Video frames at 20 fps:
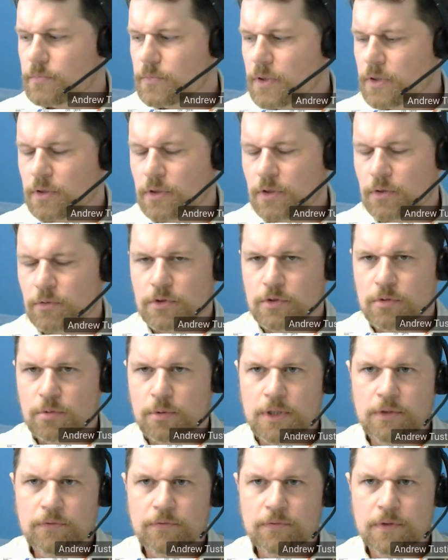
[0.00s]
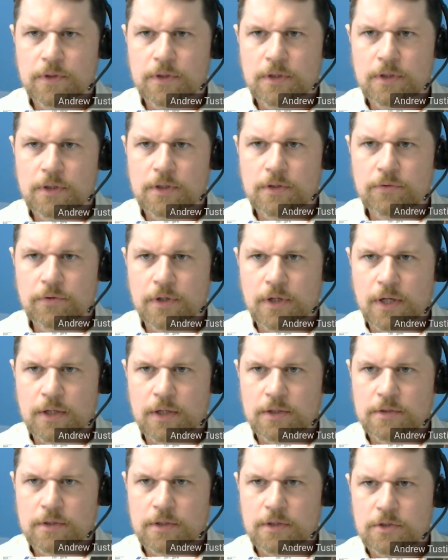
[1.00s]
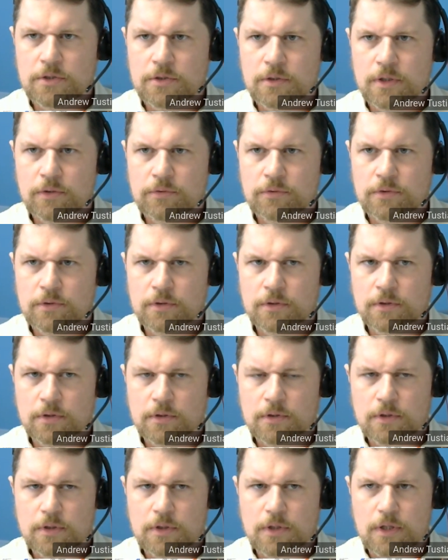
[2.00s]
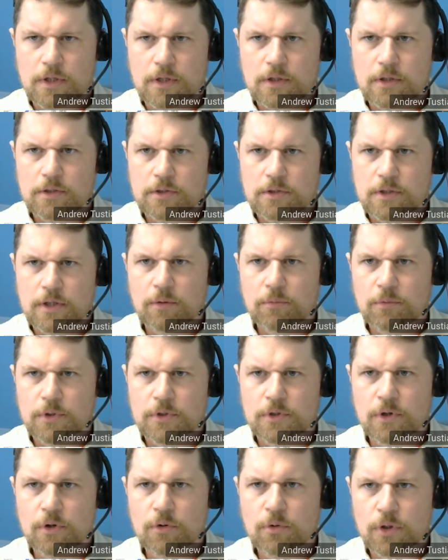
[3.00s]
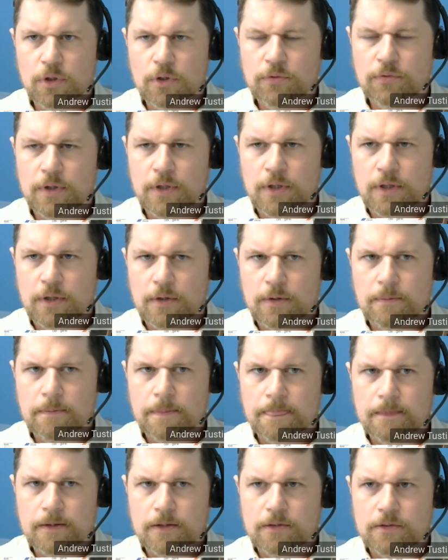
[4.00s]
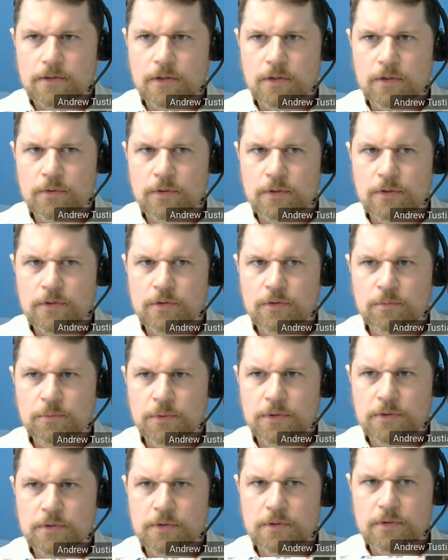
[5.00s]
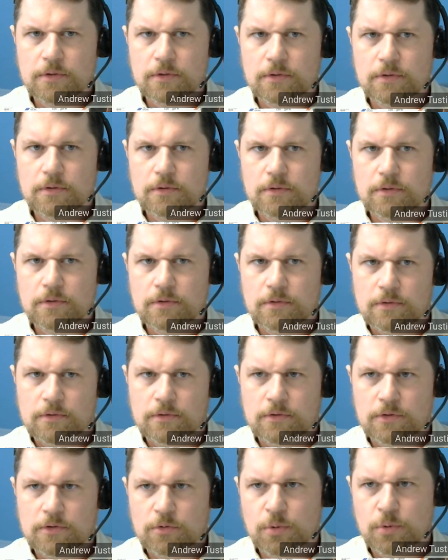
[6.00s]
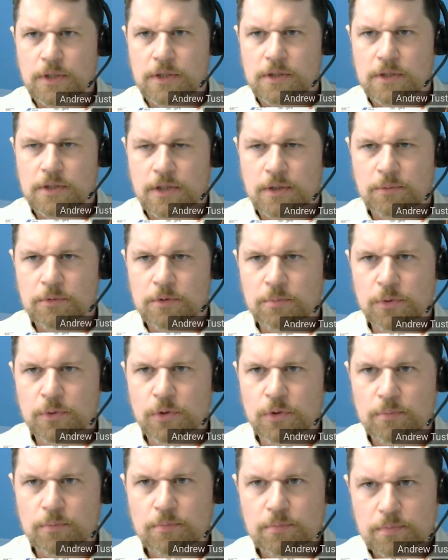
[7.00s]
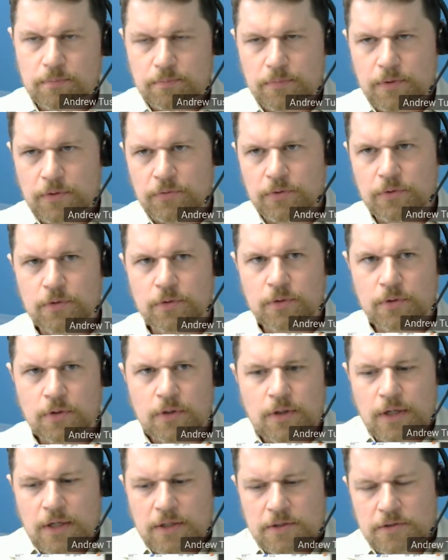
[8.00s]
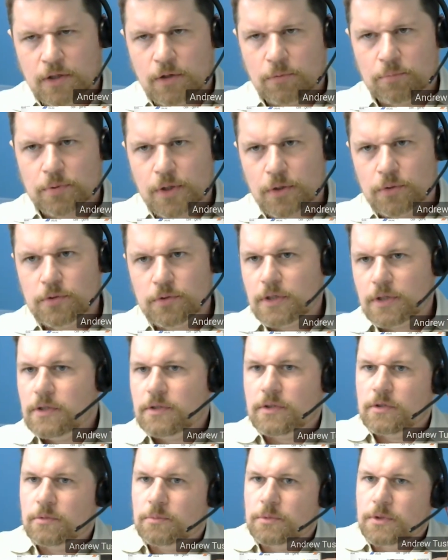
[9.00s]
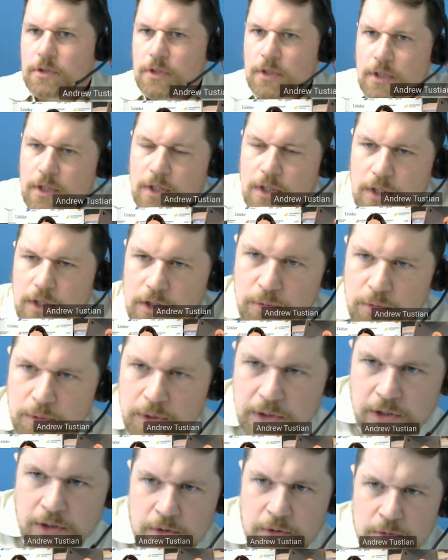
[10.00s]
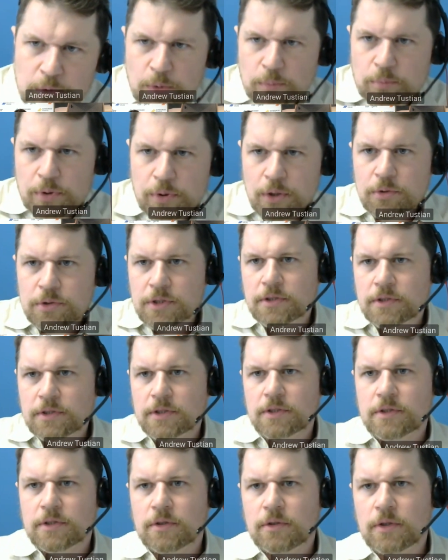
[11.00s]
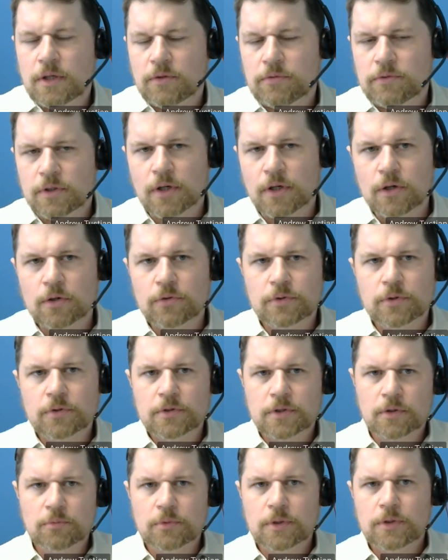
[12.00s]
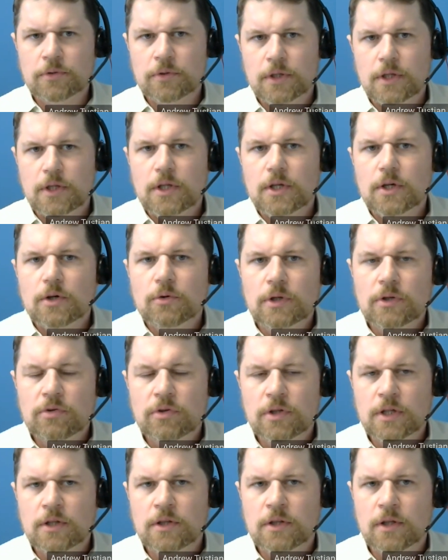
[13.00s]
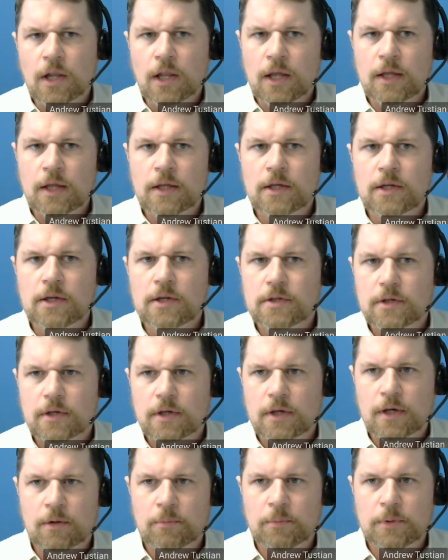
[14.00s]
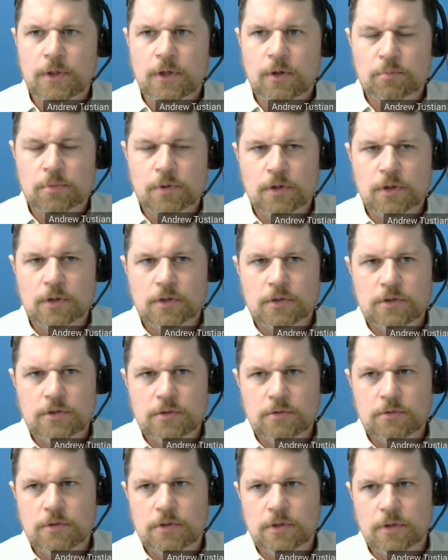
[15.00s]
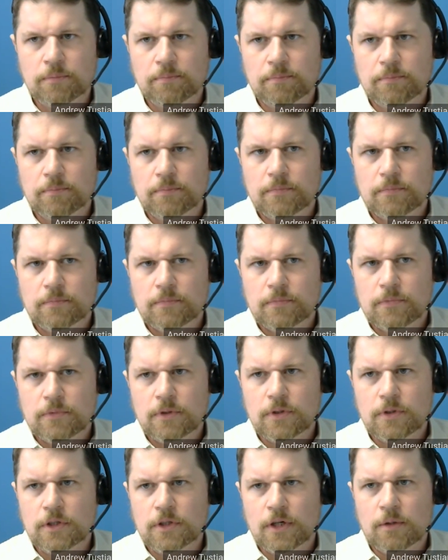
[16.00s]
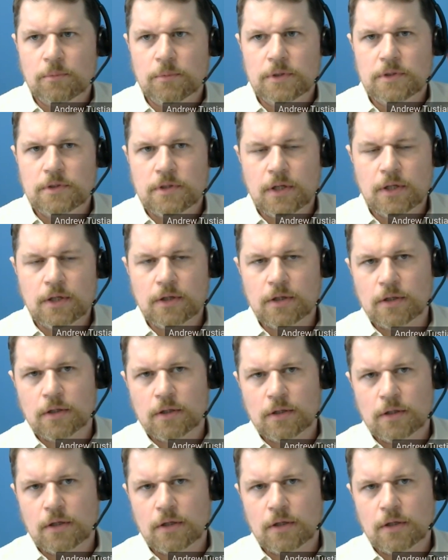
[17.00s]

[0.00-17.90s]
I don't know, 20, 30 different assays you have to establish and qualify. So it's almost 20 times more. If you call an assay a process, it's almost 20 times more processes that you have to go through. So we've seen delays in our products due to the time it's taken